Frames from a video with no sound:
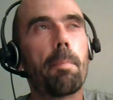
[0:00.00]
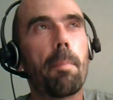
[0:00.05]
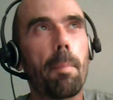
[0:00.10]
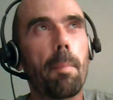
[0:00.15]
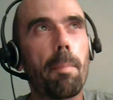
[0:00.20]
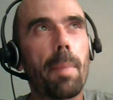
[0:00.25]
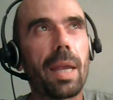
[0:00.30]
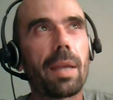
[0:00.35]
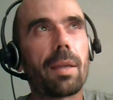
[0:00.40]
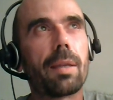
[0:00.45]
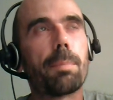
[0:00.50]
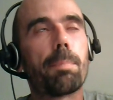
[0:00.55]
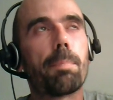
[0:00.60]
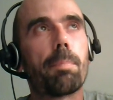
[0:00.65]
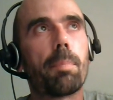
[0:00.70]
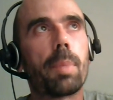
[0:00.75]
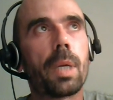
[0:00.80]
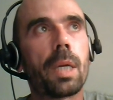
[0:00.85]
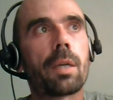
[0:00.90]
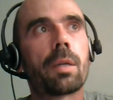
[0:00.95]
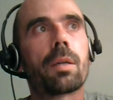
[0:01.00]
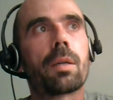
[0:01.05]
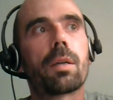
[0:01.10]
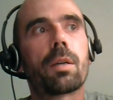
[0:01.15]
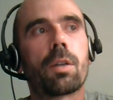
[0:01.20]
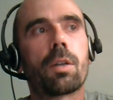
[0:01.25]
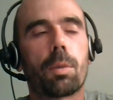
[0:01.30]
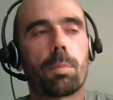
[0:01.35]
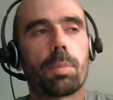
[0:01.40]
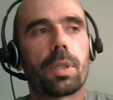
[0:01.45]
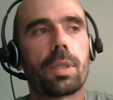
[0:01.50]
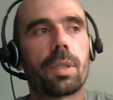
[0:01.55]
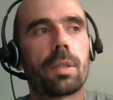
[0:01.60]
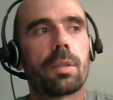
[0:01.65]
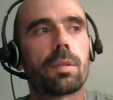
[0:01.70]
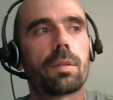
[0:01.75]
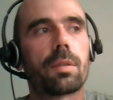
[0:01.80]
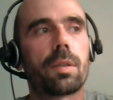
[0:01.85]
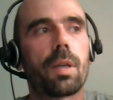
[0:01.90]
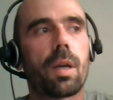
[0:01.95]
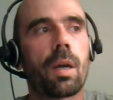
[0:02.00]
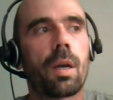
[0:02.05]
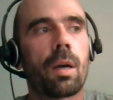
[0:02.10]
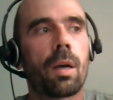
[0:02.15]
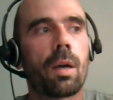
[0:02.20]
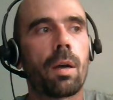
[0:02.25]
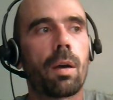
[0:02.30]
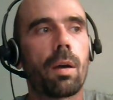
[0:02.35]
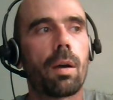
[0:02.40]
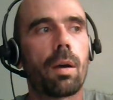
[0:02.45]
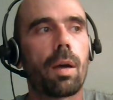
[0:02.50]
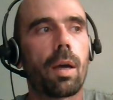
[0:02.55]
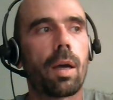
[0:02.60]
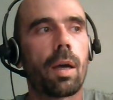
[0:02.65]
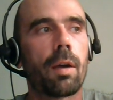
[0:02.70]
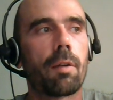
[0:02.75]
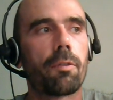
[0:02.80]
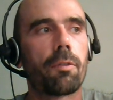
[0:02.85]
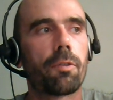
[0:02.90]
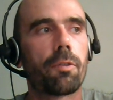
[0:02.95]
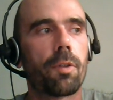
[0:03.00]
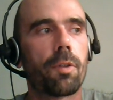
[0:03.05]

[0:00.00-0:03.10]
mainly big companies have